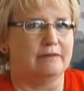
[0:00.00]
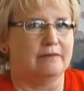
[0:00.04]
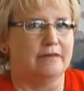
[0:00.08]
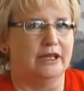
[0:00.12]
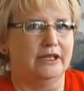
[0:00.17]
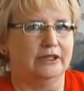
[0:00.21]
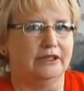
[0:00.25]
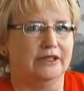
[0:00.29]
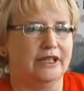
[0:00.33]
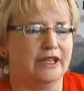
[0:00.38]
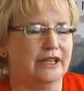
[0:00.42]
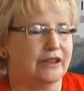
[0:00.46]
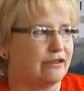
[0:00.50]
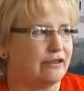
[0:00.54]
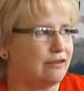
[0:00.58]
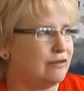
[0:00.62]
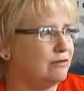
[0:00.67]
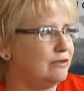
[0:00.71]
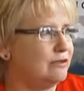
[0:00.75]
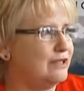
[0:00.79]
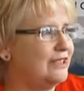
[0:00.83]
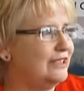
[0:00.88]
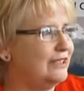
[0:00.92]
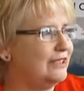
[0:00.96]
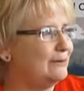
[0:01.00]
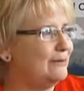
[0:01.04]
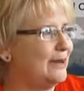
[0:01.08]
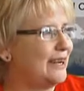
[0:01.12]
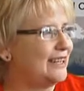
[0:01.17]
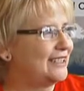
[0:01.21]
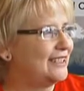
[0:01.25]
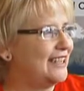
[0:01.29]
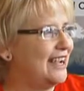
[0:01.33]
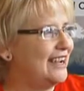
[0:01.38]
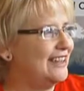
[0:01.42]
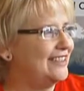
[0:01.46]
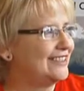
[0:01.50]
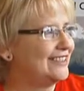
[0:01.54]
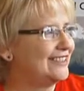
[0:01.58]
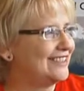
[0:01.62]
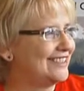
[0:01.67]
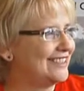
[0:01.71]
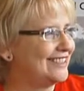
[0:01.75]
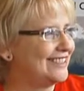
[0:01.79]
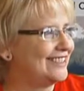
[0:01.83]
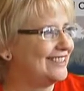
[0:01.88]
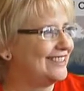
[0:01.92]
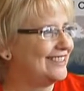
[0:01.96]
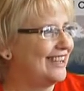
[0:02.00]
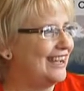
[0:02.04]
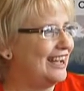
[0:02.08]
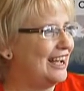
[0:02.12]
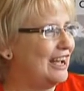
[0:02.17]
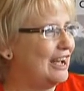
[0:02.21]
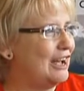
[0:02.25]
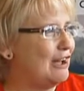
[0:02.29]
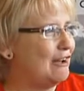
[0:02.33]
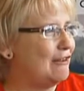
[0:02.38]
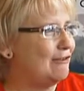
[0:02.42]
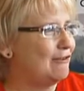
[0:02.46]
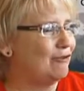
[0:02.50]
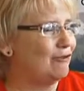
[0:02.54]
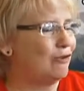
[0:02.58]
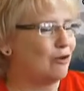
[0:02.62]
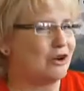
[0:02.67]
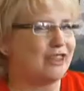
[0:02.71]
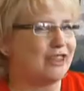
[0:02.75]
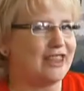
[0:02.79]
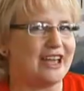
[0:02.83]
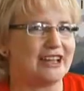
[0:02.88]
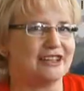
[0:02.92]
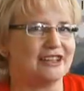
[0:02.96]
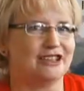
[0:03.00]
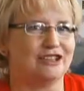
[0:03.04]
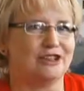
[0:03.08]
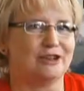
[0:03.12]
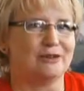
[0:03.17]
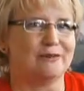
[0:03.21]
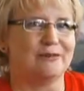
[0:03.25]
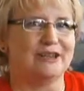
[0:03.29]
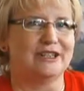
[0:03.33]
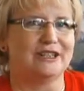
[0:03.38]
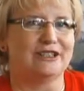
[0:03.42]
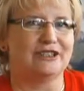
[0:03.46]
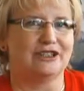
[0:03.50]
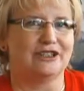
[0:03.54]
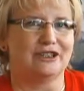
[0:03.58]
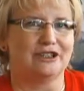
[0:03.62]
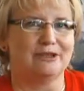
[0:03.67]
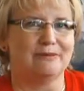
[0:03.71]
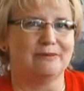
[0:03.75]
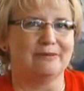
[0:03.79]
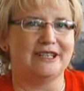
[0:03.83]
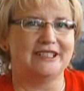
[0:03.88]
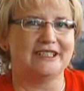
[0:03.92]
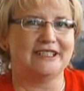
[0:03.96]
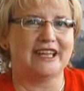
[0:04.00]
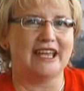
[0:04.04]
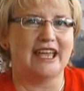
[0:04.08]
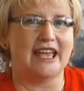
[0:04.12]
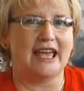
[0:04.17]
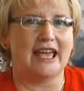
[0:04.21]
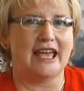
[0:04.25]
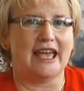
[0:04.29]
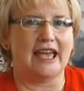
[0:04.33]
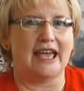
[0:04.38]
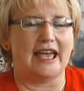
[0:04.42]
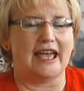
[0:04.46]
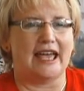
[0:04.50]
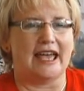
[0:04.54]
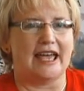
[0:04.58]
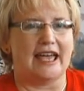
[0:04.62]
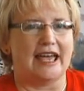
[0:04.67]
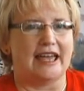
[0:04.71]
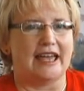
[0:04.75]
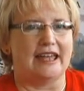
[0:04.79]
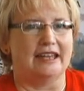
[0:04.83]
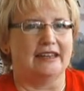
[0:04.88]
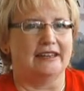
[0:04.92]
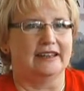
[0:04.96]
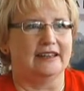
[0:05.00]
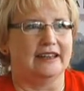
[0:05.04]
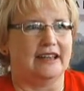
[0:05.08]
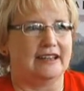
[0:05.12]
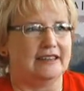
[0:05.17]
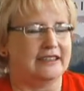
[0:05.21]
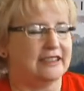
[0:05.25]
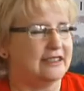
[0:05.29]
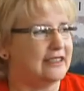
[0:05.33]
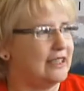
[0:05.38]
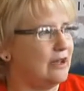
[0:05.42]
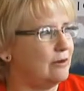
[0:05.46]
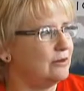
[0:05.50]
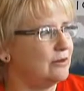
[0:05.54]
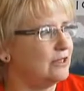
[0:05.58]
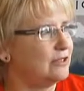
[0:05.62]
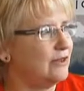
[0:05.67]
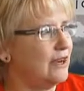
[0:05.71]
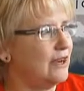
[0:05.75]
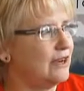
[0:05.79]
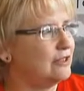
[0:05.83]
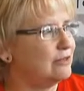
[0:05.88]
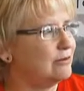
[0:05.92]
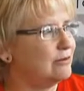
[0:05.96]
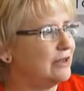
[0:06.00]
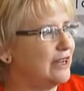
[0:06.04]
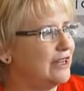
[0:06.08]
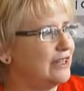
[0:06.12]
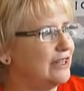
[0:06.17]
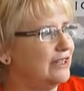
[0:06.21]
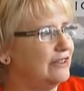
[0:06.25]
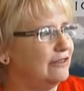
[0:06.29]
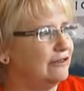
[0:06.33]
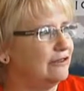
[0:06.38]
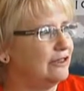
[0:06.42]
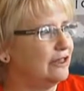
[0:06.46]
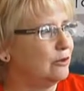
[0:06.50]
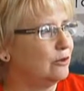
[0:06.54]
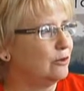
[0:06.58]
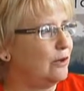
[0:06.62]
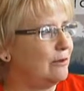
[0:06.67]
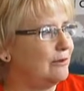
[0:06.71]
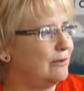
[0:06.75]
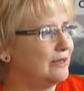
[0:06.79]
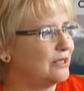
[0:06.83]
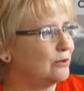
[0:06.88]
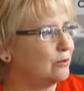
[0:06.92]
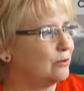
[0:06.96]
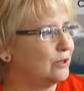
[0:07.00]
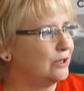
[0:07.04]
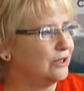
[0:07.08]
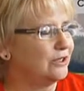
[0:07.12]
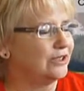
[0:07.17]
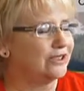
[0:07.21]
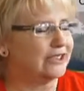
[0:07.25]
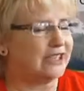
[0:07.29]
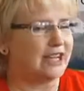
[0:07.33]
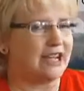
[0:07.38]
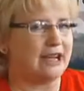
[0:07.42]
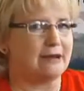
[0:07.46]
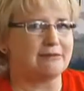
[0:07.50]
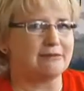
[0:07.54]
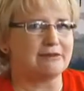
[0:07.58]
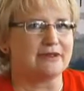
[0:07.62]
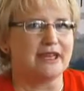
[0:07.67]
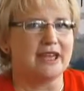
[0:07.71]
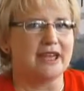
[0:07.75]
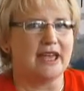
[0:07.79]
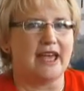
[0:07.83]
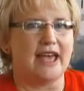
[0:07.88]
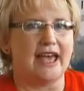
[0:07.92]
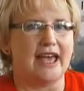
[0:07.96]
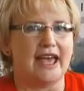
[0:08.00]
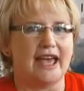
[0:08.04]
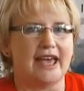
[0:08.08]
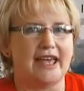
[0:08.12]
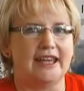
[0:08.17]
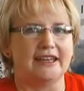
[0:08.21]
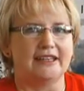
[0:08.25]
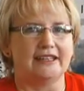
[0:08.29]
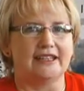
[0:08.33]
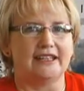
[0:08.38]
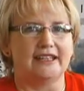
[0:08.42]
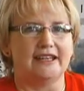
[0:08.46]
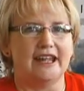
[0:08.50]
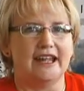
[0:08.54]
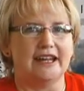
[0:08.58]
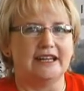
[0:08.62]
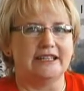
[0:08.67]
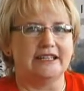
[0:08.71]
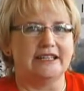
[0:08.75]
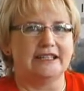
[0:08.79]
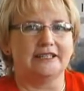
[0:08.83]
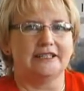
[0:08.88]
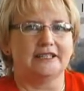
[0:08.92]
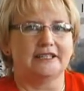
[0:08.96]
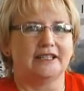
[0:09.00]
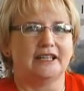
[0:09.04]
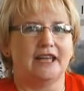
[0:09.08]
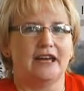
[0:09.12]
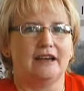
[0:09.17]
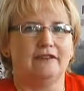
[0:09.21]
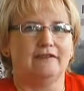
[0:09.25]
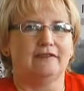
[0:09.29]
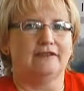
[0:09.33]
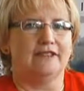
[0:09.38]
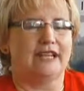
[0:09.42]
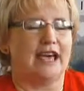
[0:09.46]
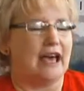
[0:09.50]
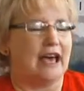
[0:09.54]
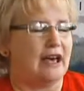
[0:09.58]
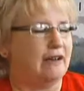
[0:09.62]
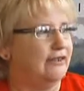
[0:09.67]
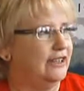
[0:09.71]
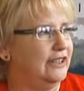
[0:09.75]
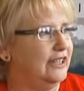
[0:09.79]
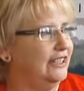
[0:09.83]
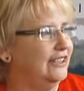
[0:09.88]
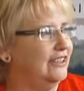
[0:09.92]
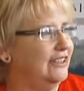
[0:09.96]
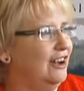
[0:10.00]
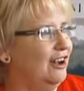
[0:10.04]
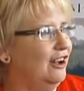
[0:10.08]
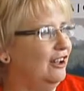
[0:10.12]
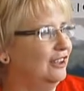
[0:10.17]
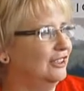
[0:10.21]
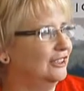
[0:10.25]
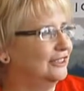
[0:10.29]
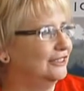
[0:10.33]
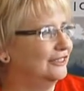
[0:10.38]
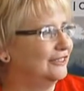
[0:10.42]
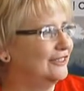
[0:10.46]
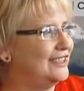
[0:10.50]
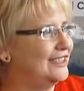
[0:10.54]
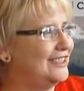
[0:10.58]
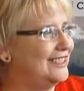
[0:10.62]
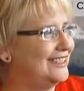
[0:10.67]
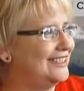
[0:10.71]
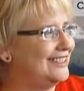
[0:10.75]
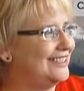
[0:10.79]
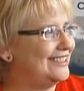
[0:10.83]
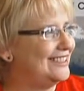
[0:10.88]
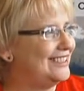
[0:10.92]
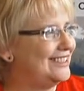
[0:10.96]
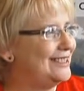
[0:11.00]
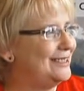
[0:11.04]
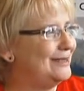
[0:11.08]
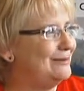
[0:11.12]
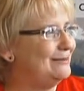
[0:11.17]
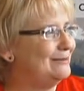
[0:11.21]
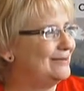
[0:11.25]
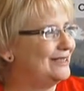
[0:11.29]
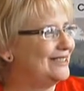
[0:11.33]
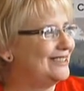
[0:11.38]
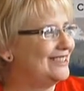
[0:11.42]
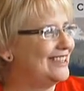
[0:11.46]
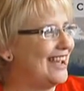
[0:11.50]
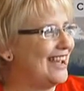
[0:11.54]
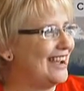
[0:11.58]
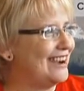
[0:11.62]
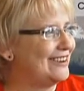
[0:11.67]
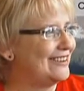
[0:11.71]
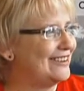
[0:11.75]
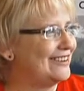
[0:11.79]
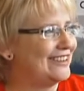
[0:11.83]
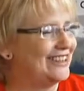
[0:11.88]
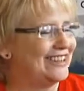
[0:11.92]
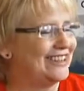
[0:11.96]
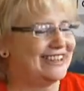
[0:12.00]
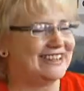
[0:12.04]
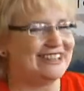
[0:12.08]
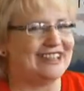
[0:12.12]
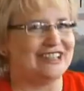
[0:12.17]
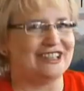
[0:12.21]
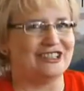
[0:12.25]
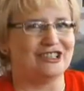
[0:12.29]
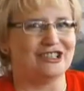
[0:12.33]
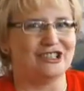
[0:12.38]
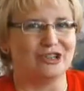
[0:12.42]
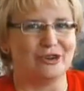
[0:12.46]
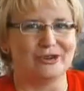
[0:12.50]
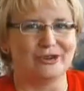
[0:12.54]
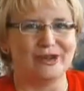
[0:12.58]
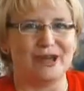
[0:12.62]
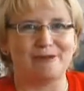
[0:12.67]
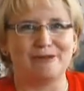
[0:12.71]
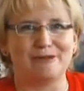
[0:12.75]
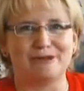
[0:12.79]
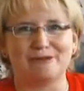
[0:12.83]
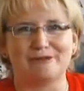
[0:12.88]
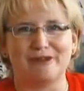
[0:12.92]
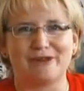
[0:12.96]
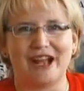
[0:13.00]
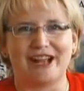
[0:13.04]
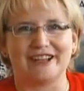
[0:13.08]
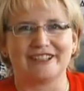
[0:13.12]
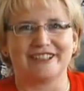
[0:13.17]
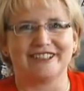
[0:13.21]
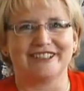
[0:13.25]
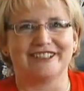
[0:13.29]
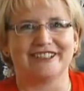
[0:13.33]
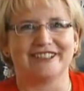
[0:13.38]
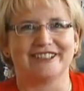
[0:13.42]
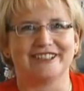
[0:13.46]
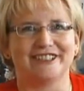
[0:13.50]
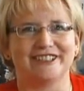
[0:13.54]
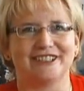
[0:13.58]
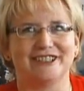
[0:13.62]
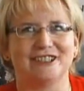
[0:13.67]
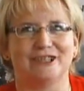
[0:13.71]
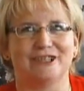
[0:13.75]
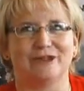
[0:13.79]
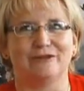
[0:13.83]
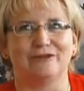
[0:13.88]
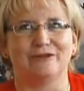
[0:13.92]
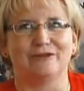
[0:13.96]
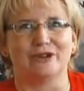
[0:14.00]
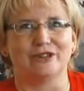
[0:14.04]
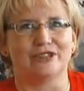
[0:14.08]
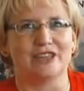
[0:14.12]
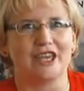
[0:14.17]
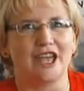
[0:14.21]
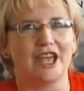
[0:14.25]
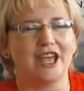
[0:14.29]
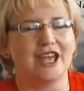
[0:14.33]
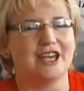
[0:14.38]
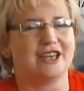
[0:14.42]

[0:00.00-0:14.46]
million spectators for that tournament. And I think that was record-breaking for the Women's World Cup. And Canadians loved having all of these teams there, and they showed up at practices and so forth.